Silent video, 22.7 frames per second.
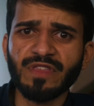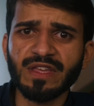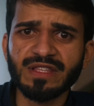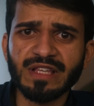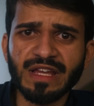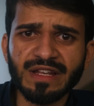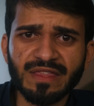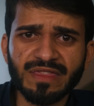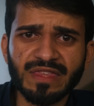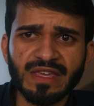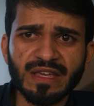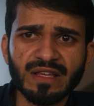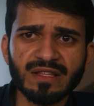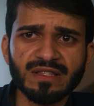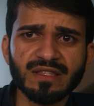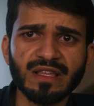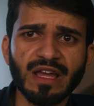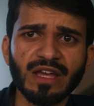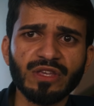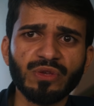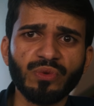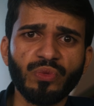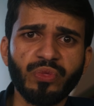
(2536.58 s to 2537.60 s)
there's any things
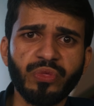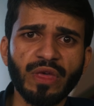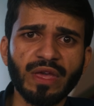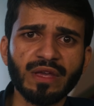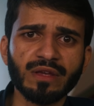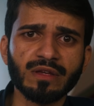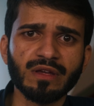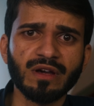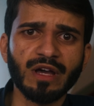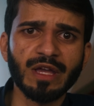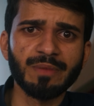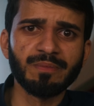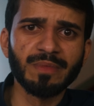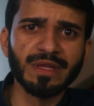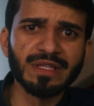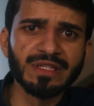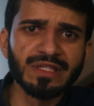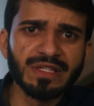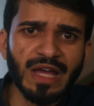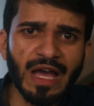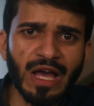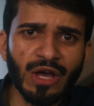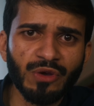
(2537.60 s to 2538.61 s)
that you think I
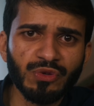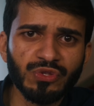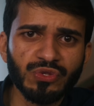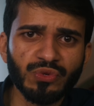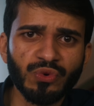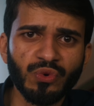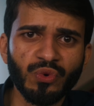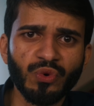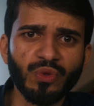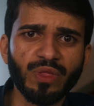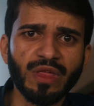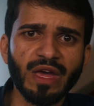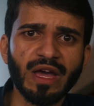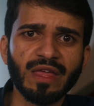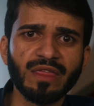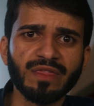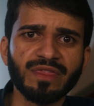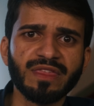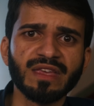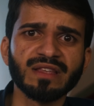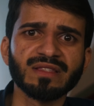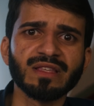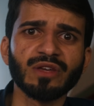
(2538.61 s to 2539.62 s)
missed out or
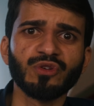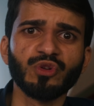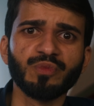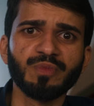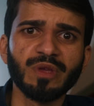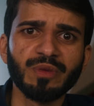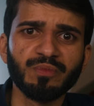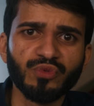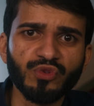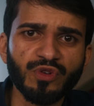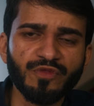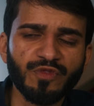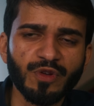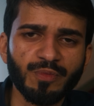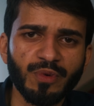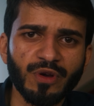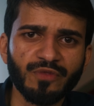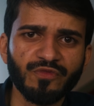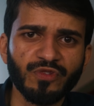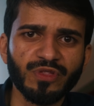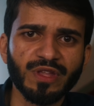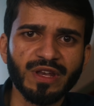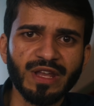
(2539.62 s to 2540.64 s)
that things that could be improved
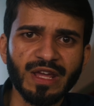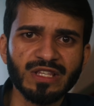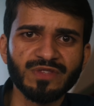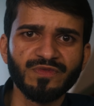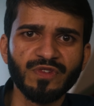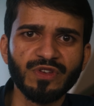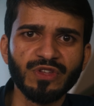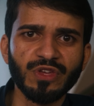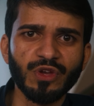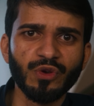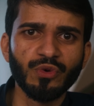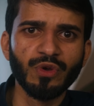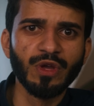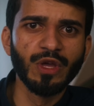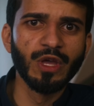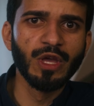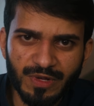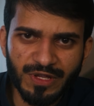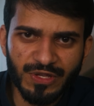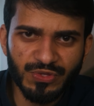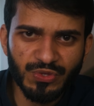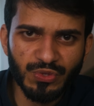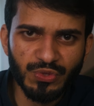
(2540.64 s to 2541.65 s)
upon for the next video,
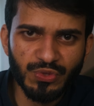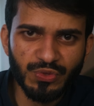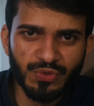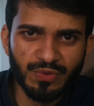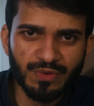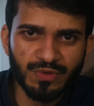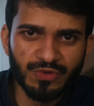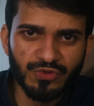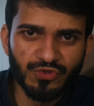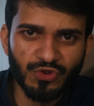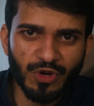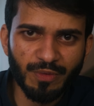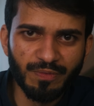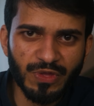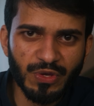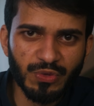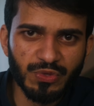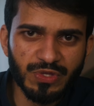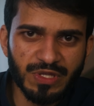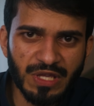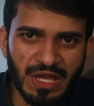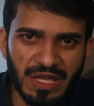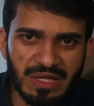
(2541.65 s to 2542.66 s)
please do drop
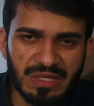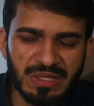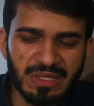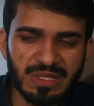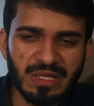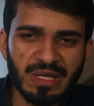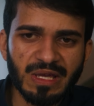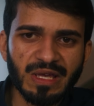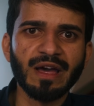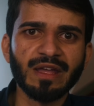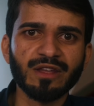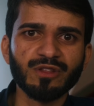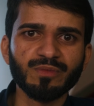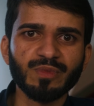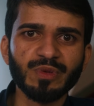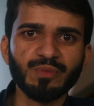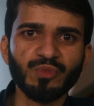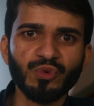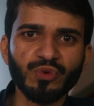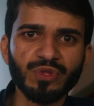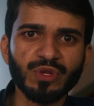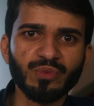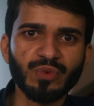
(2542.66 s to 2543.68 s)
those hints and I'll be
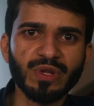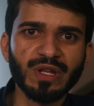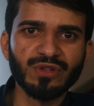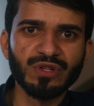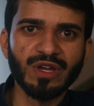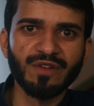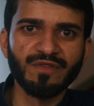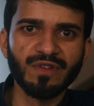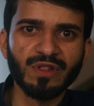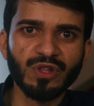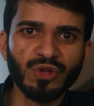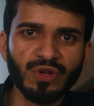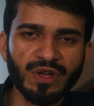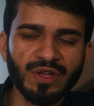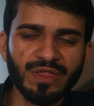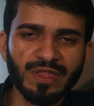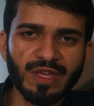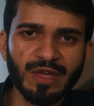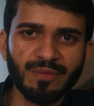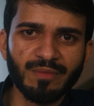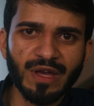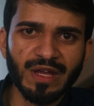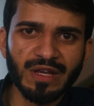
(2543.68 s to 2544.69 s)
more than willing to have a look at
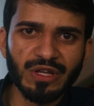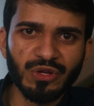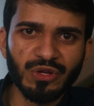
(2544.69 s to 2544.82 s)
them and